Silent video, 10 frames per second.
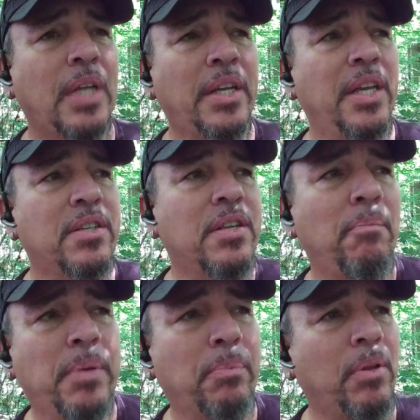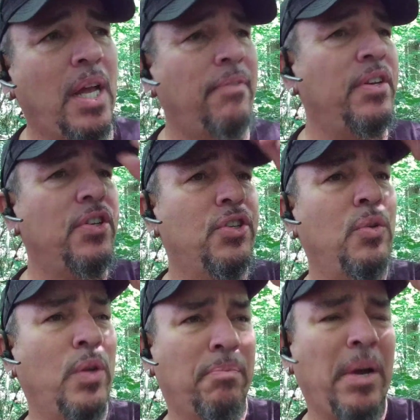I guess some people have an
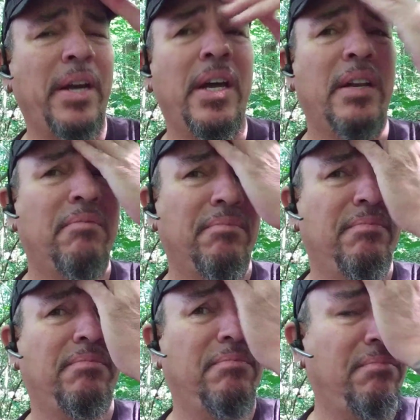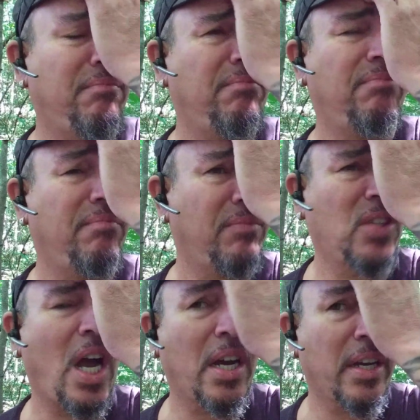issue with my not
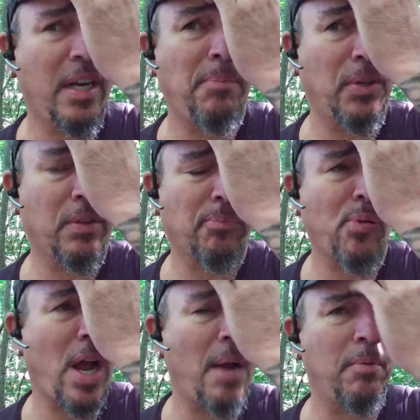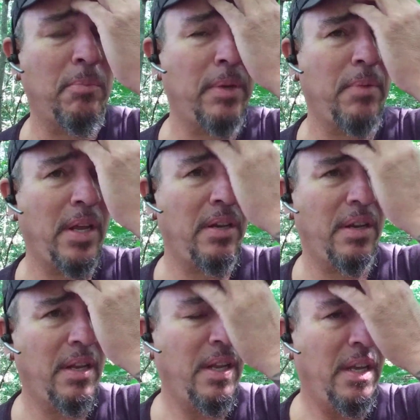talking about the problem
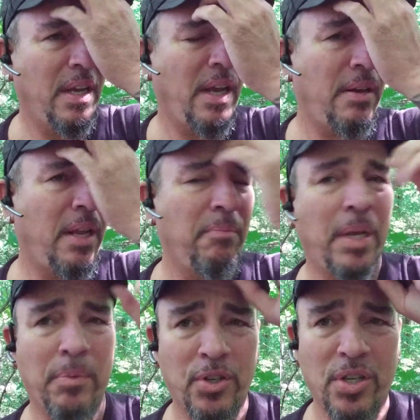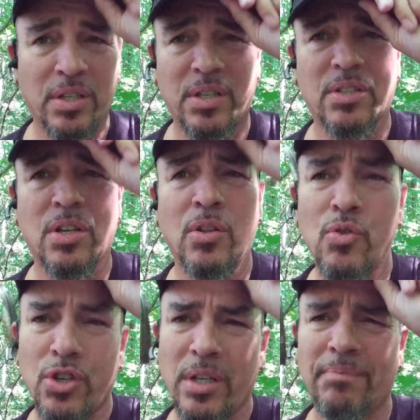and maybe just a
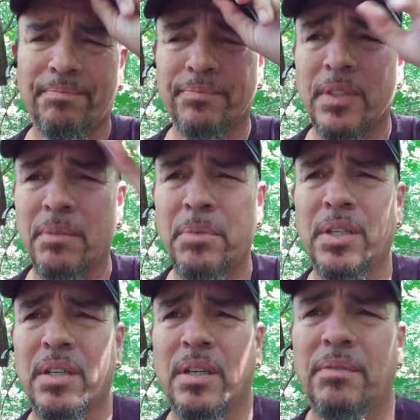solution. But